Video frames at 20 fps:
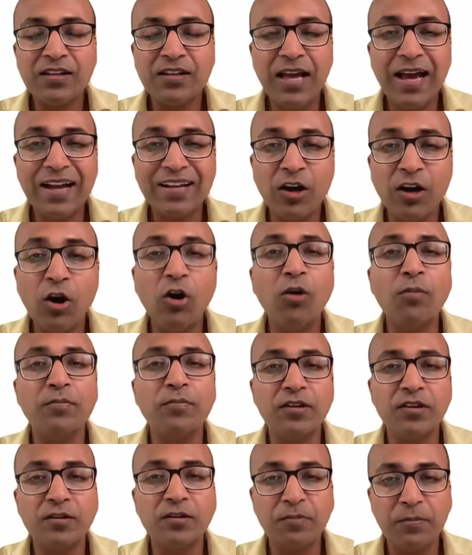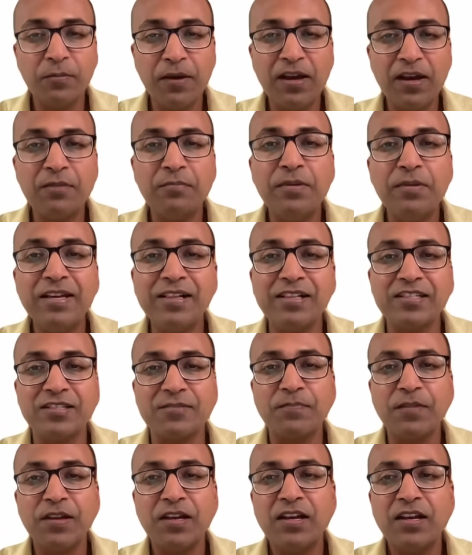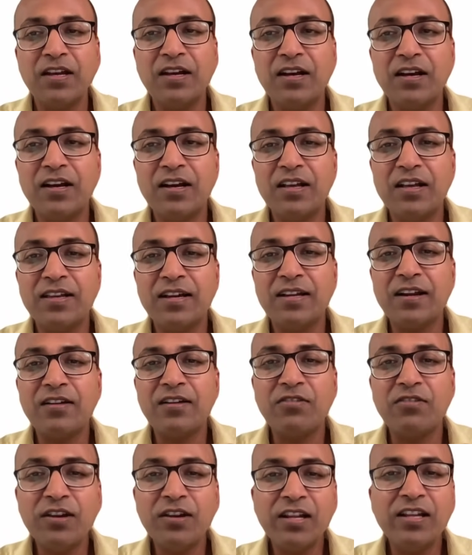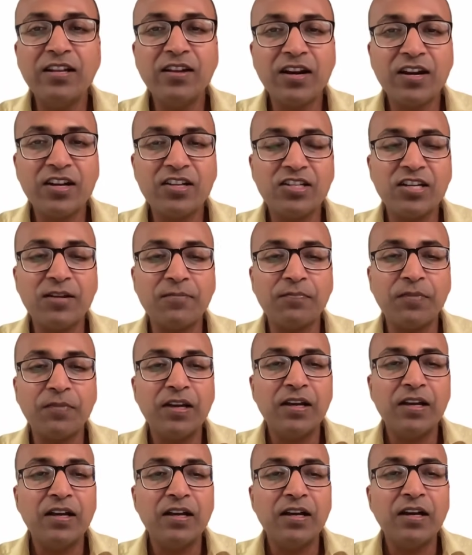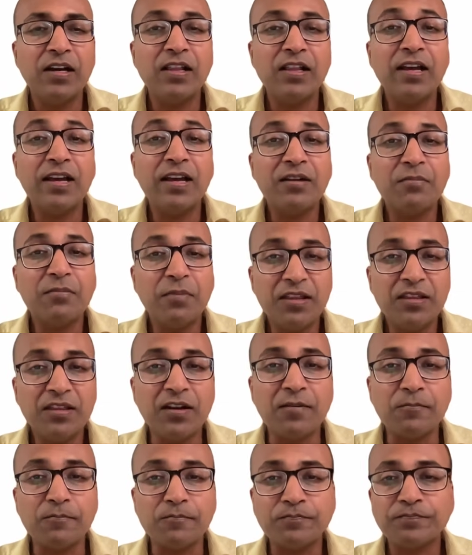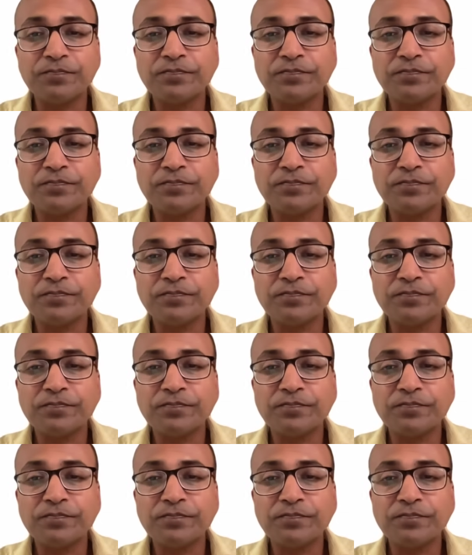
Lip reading: at home. Prepare meals that are really nourishing, like a mother,